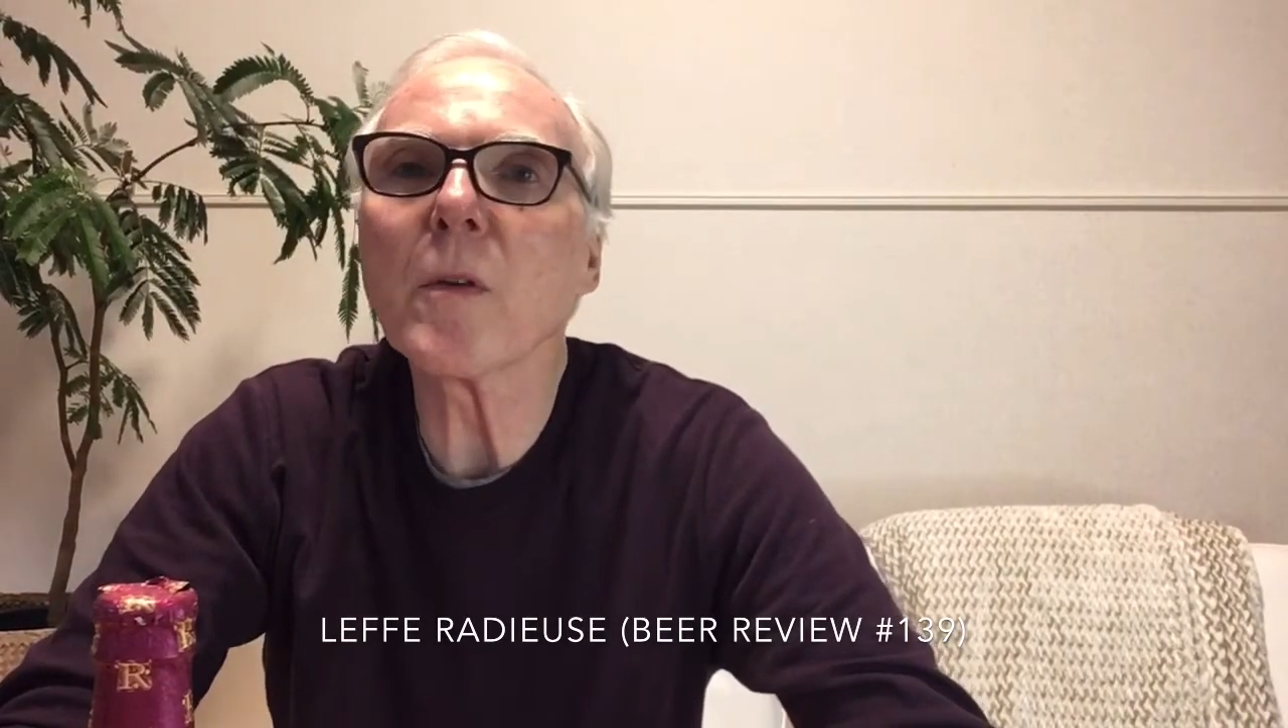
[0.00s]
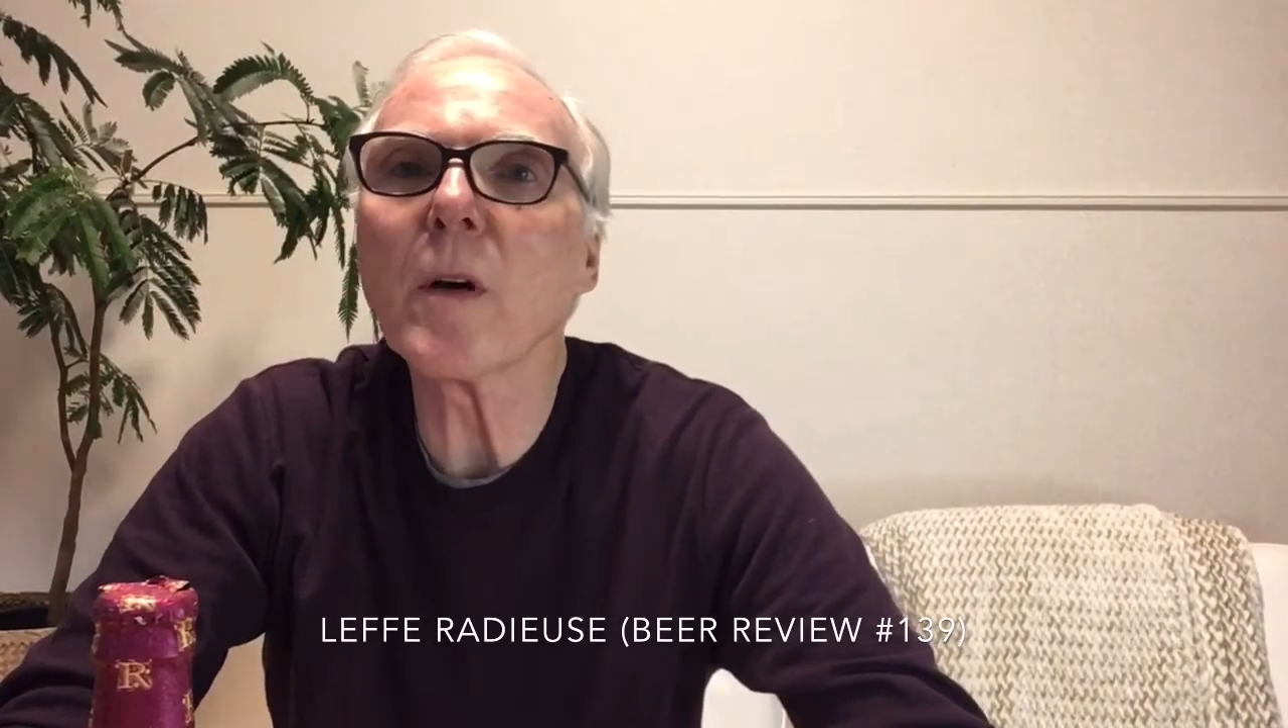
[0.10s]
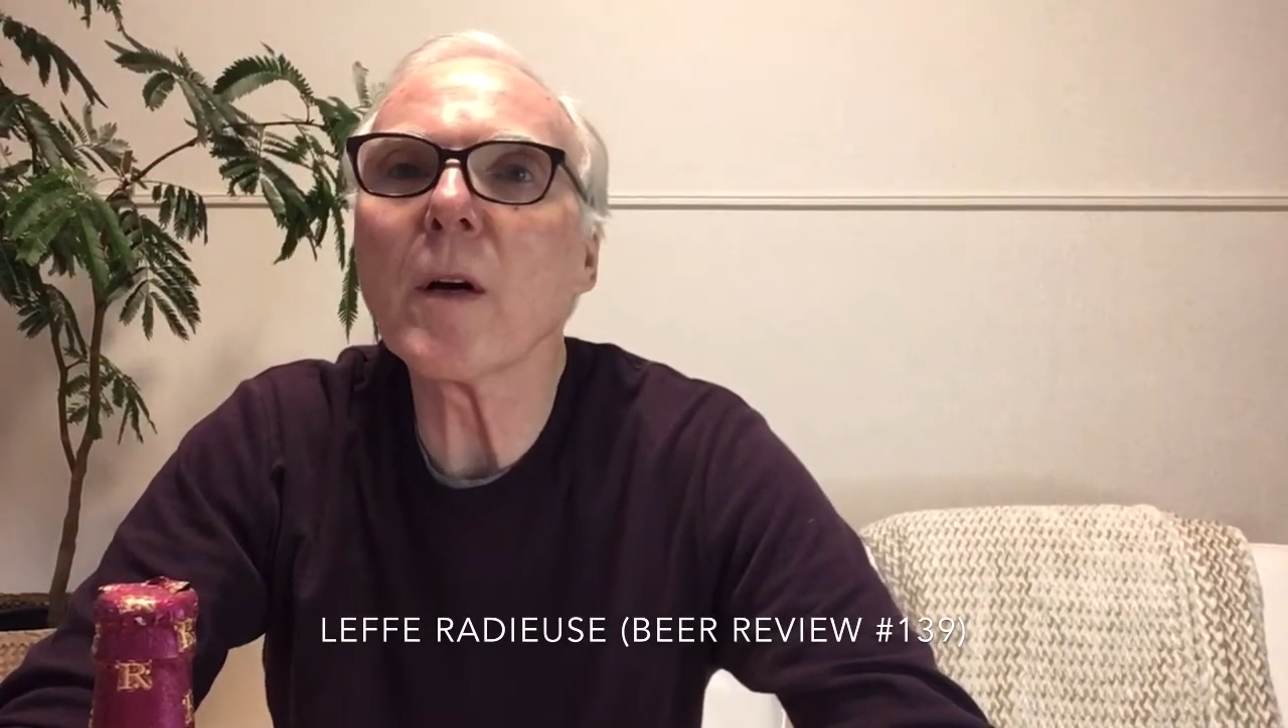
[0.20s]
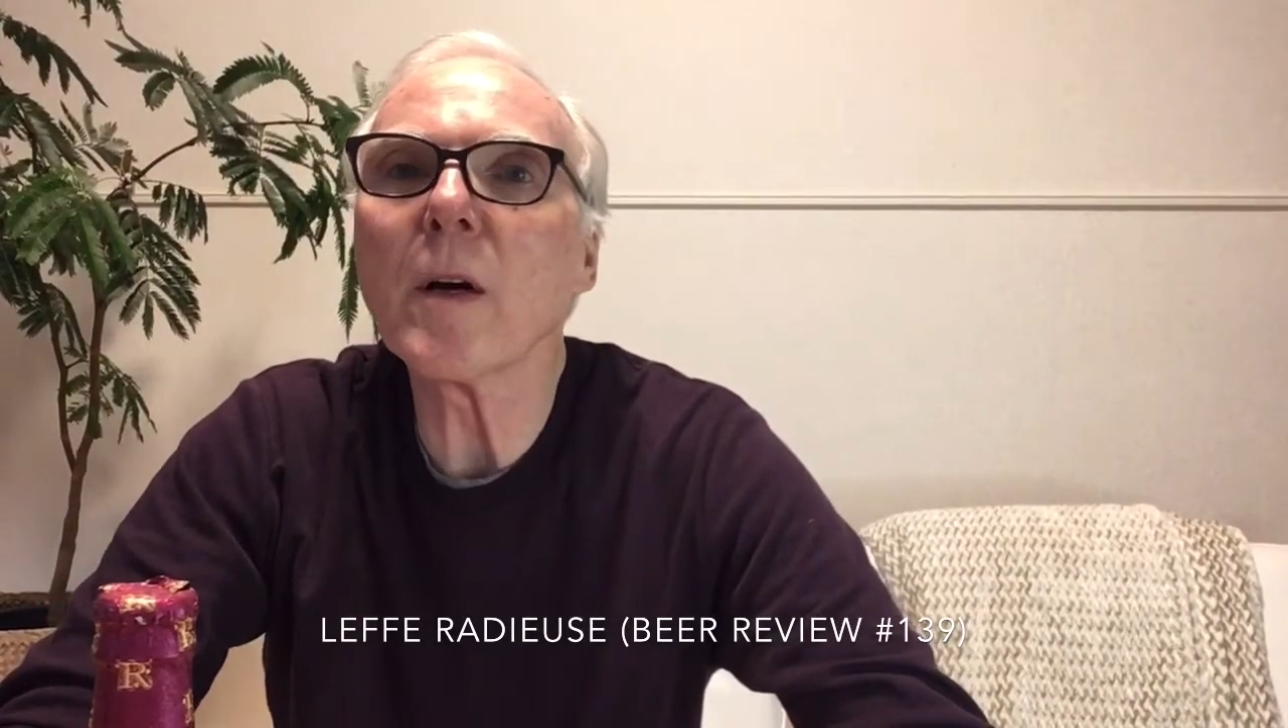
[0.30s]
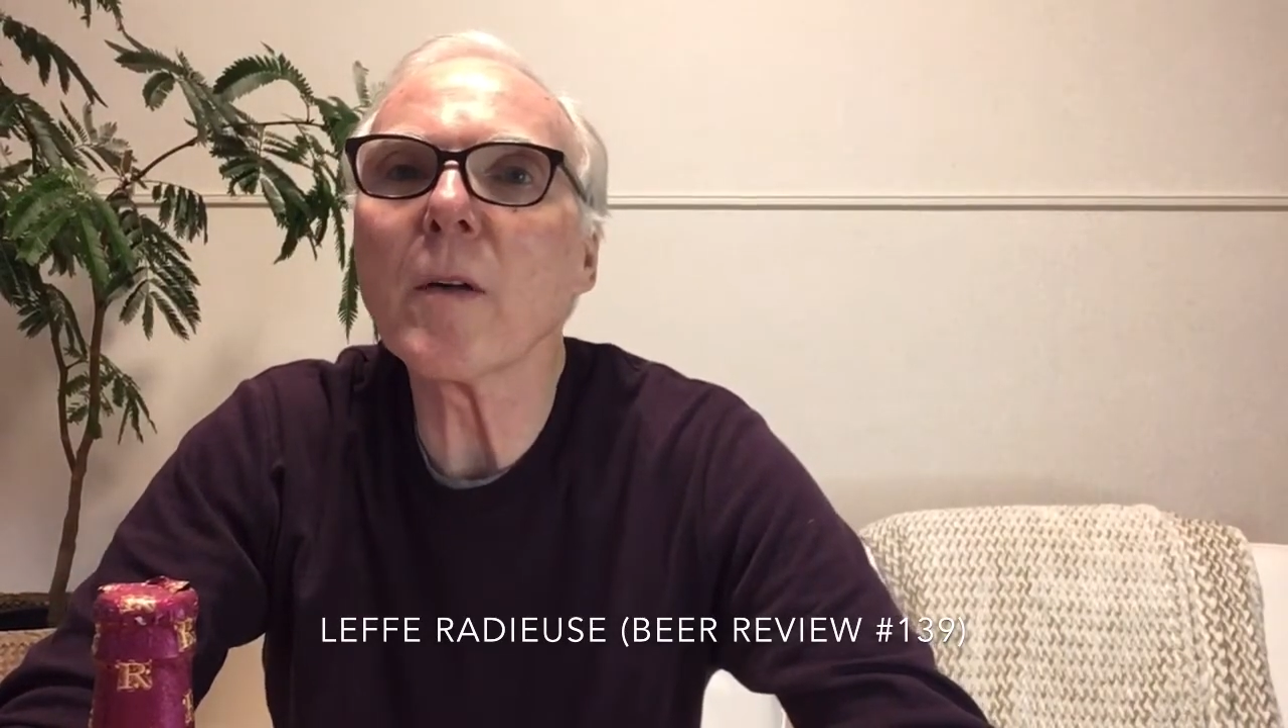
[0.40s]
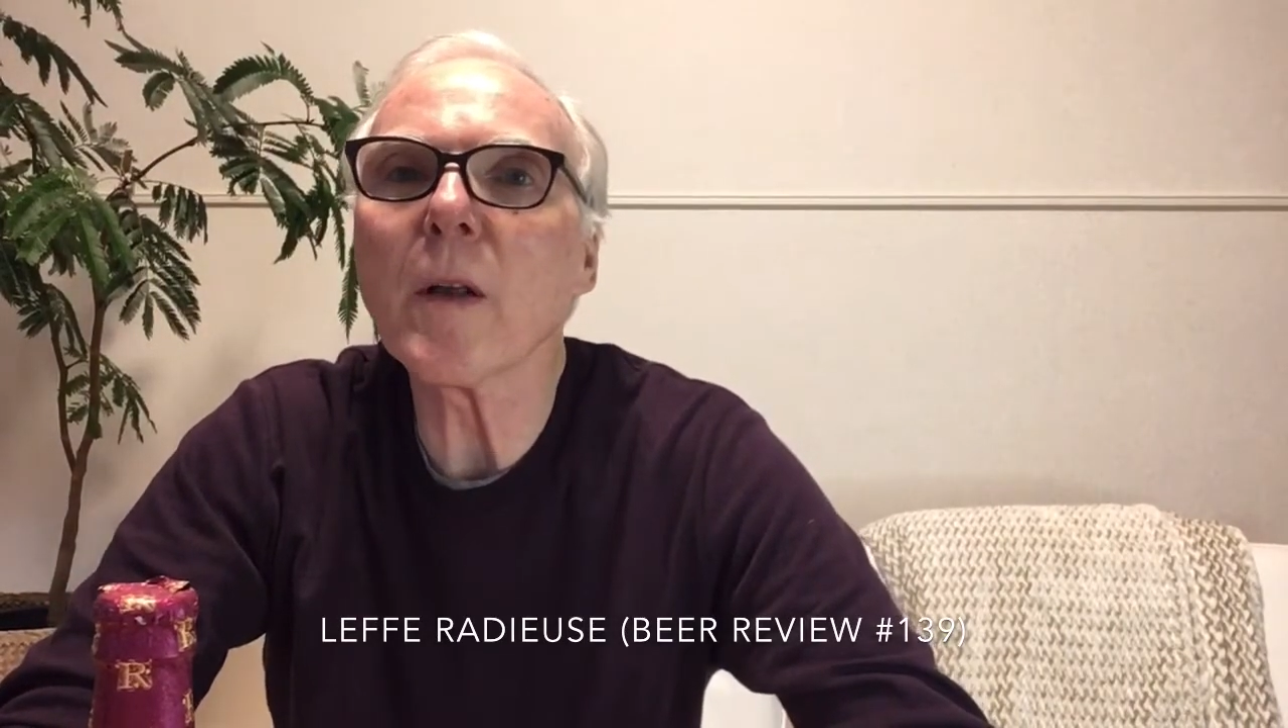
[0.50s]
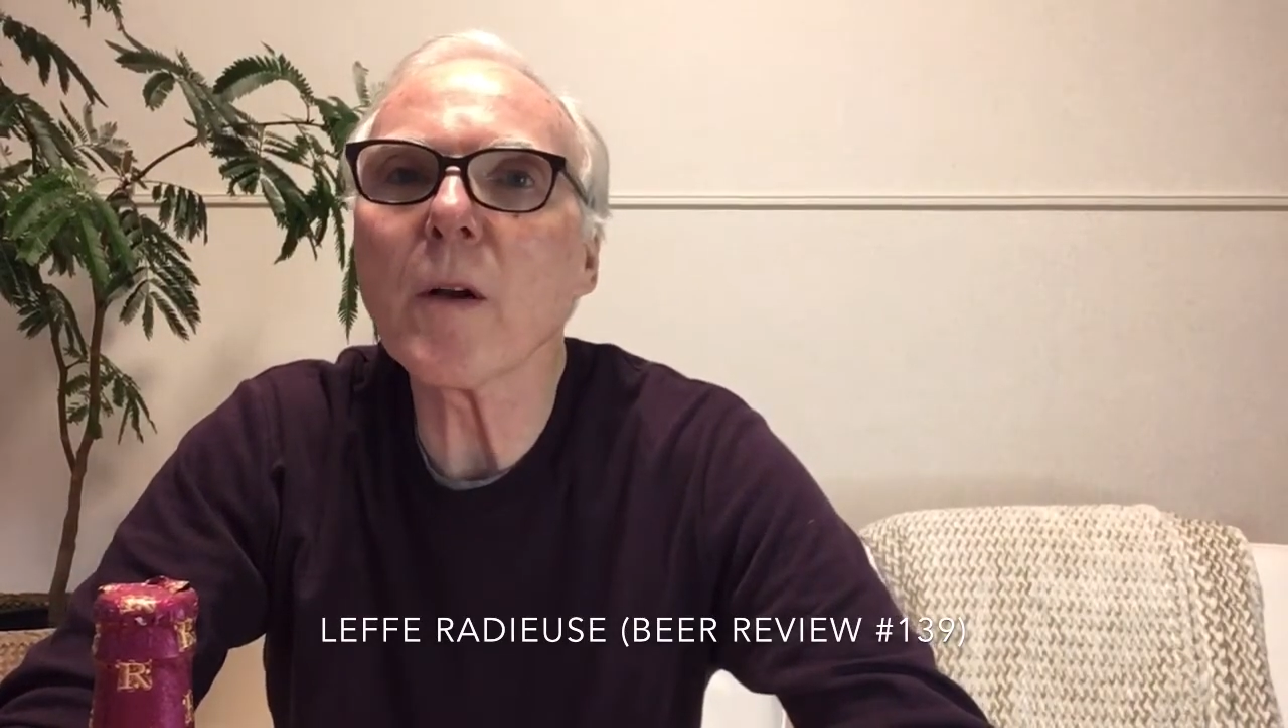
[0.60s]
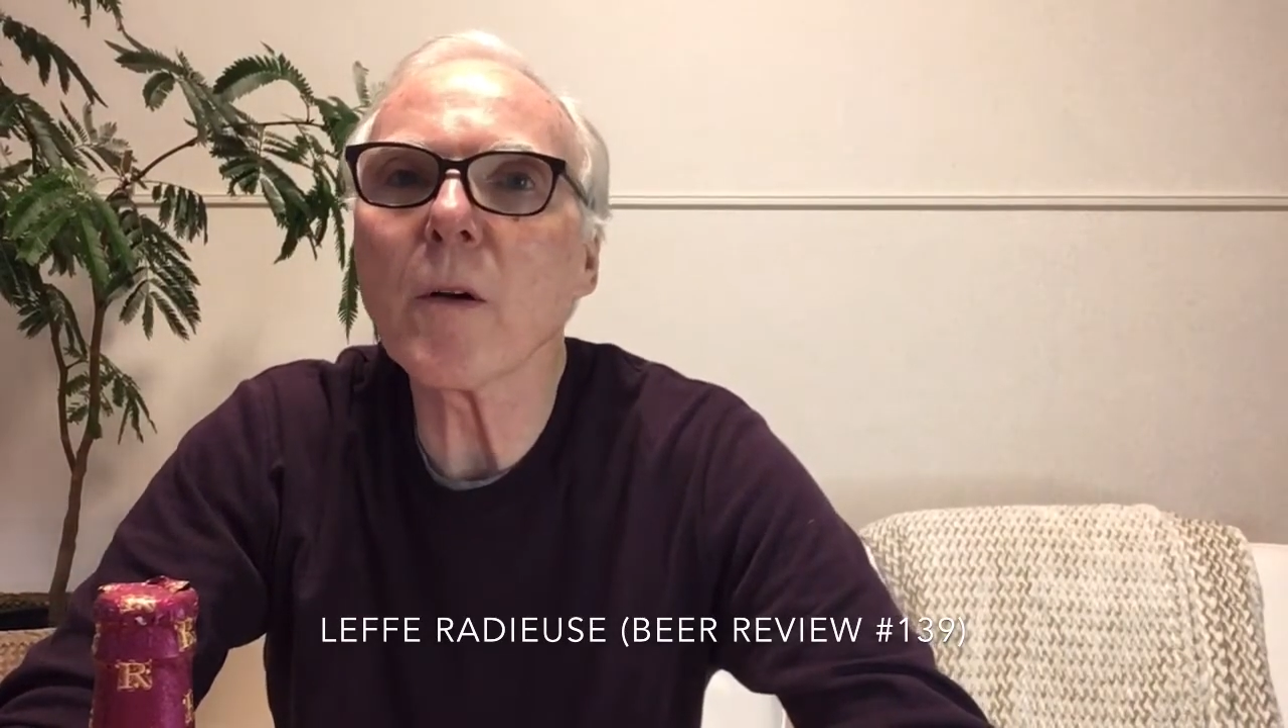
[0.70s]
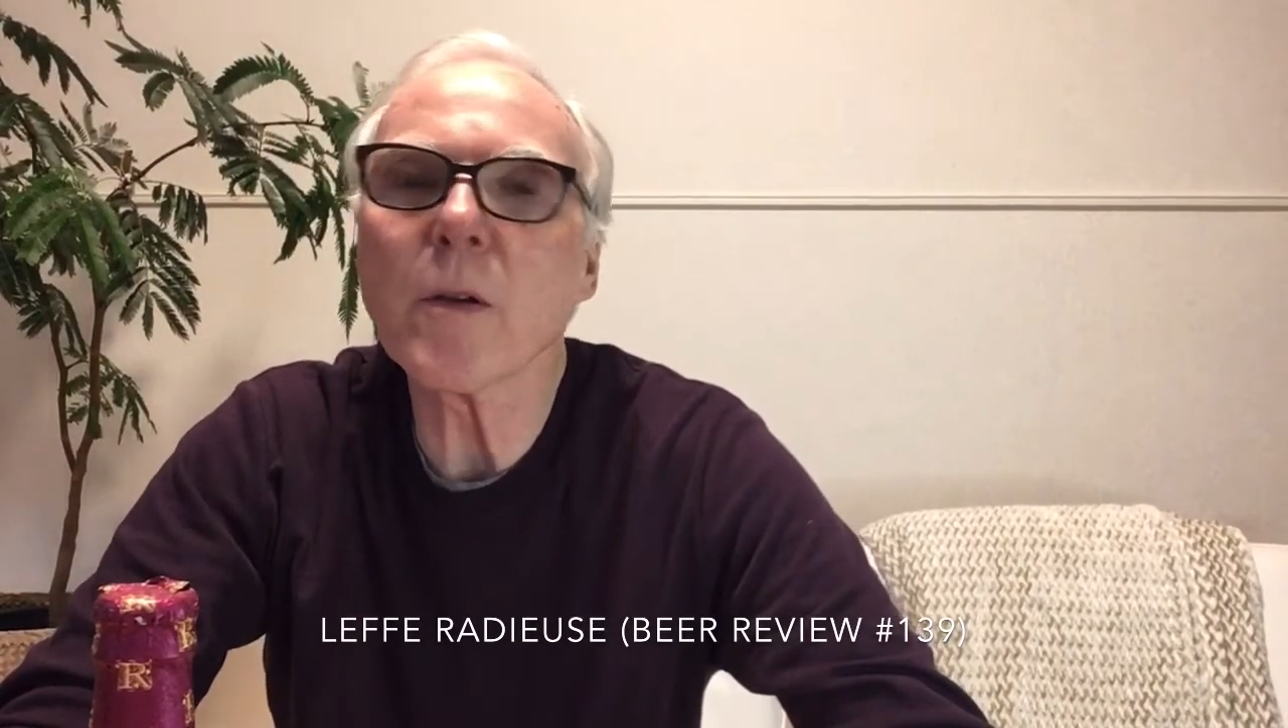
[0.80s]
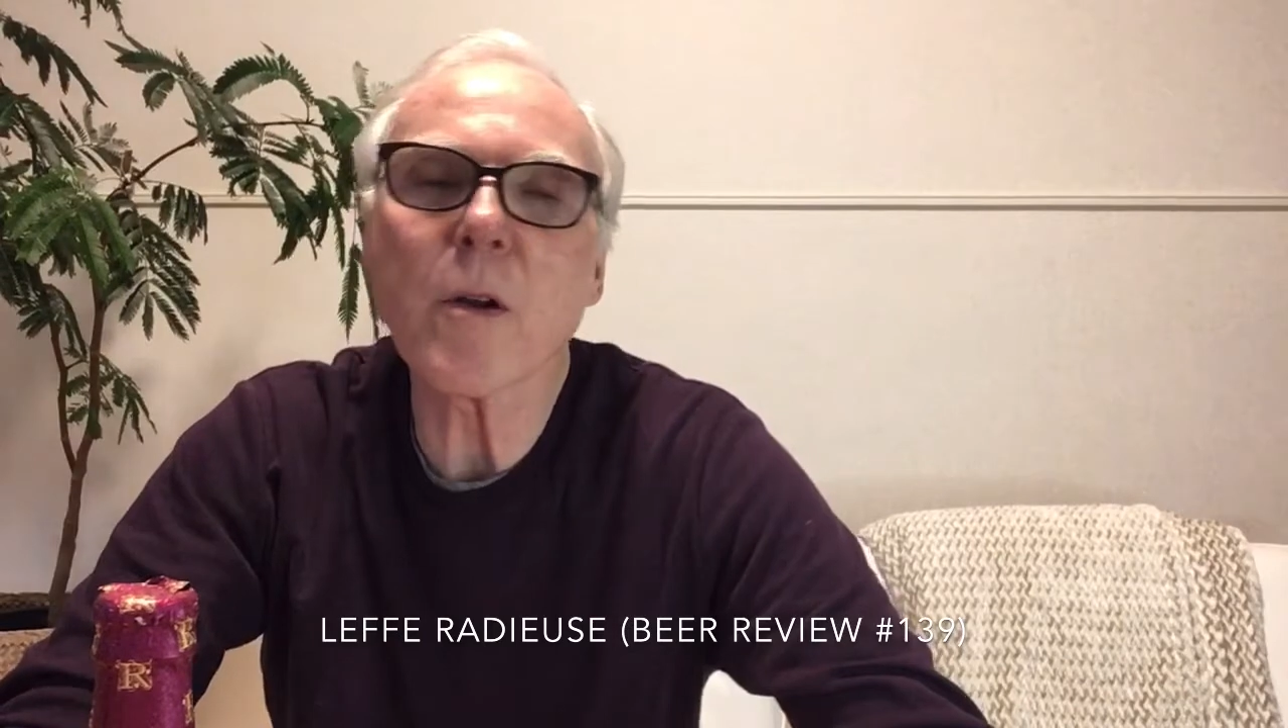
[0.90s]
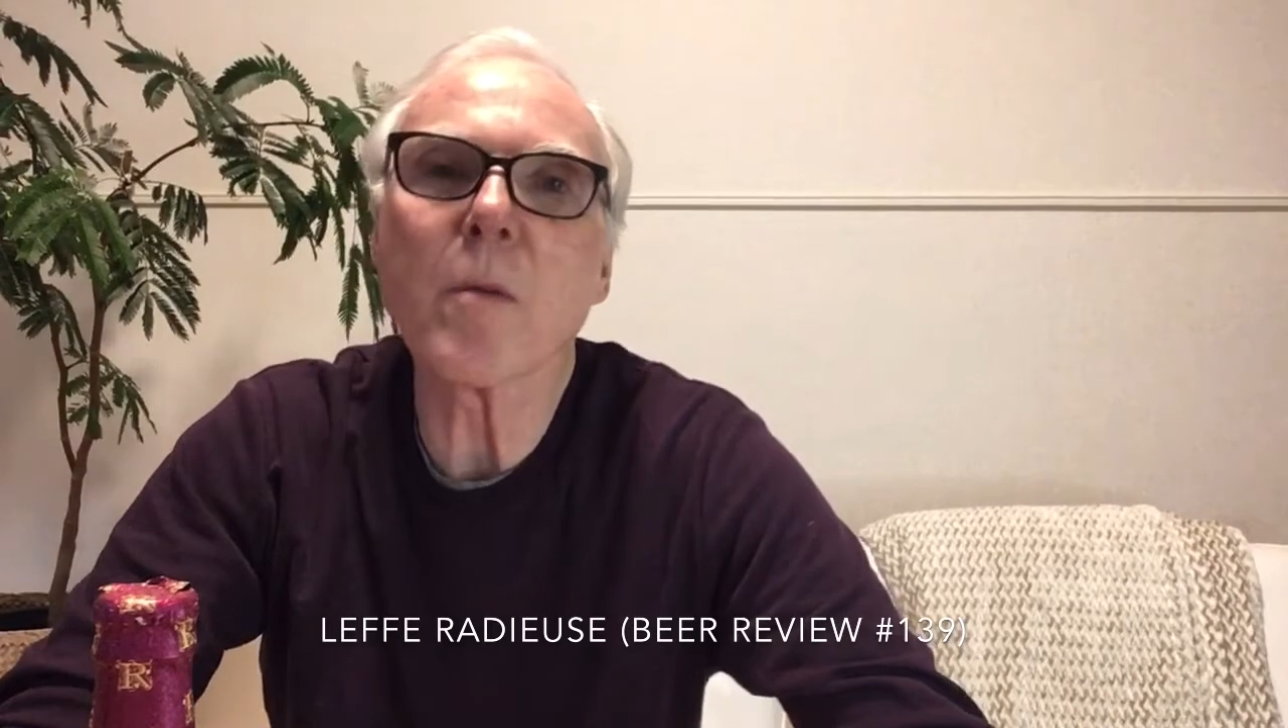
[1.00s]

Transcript: that are in their